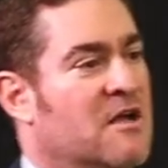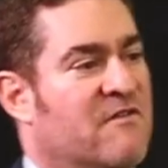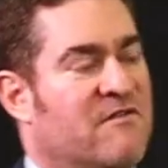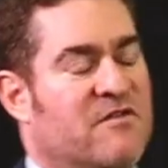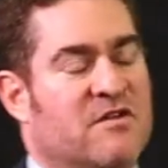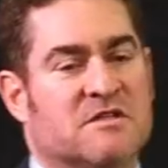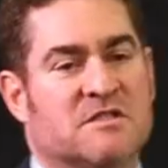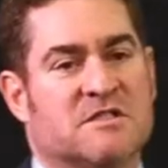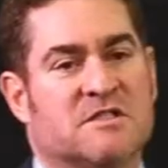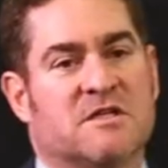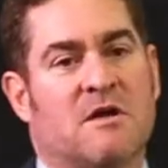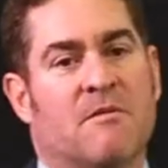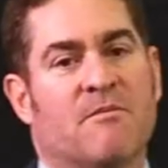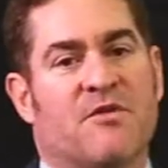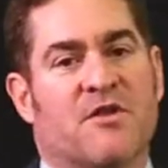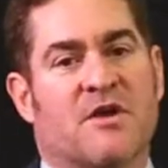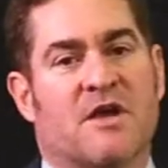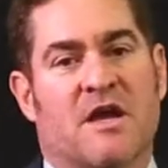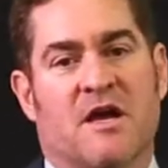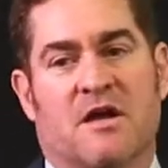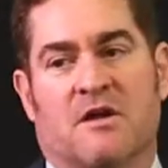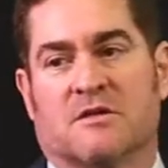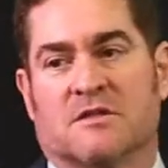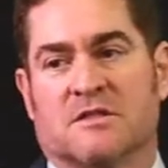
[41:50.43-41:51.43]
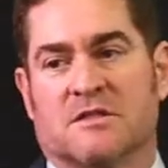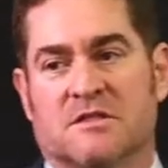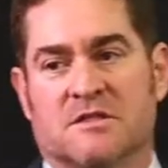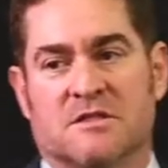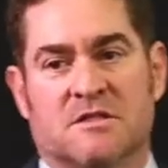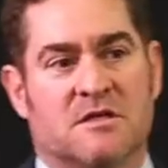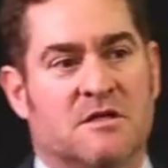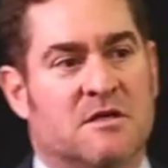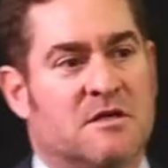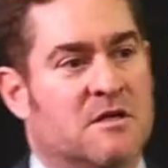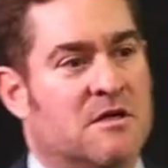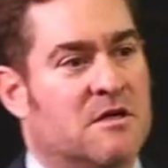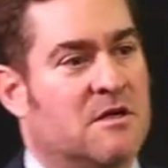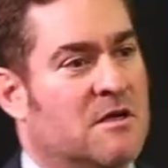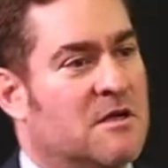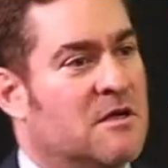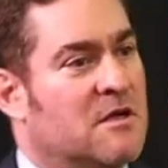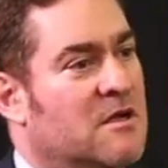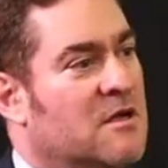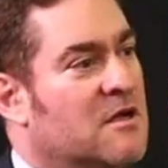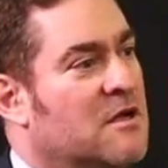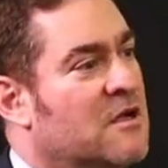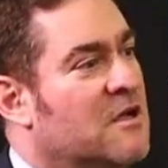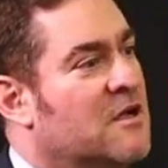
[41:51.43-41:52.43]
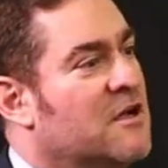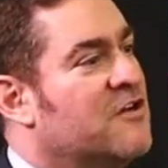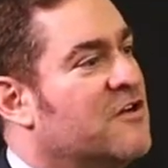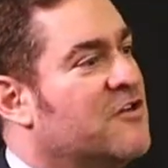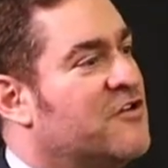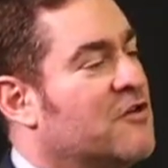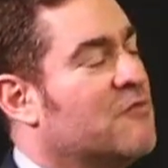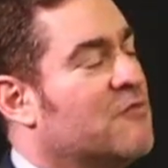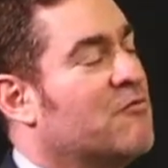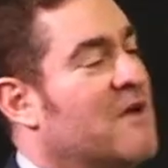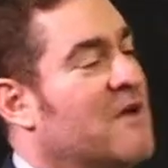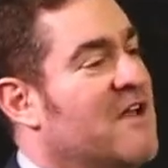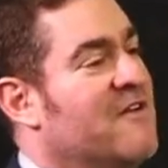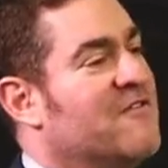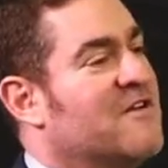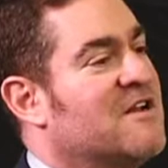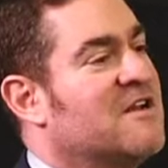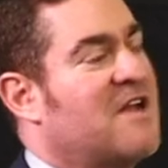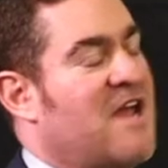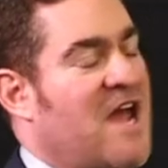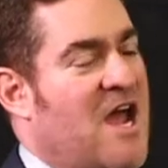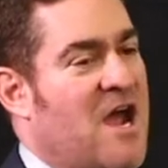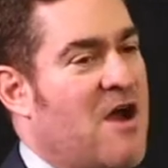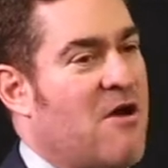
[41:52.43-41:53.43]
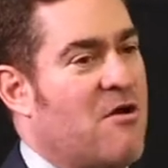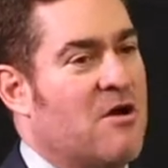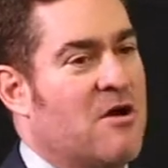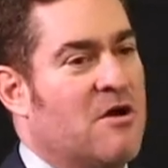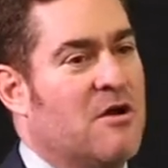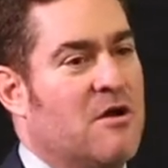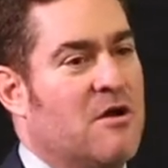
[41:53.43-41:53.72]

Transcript: there's something else. Should we even care?